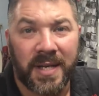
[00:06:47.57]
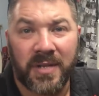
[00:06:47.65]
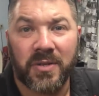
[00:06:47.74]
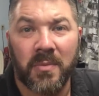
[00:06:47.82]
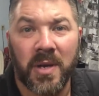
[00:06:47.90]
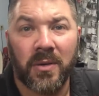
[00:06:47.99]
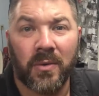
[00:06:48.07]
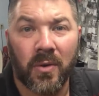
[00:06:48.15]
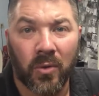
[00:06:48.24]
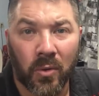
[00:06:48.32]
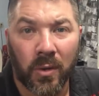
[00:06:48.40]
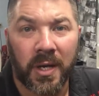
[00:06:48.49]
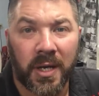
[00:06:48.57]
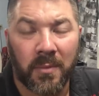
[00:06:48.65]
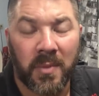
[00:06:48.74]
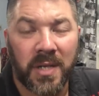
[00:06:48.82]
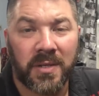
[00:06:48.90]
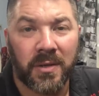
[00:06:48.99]
detrimental chlorine
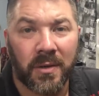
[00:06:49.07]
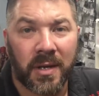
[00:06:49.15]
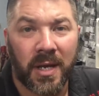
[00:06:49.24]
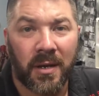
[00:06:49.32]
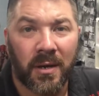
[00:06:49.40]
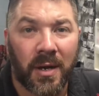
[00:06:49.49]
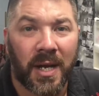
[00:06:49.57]
can be to your gear.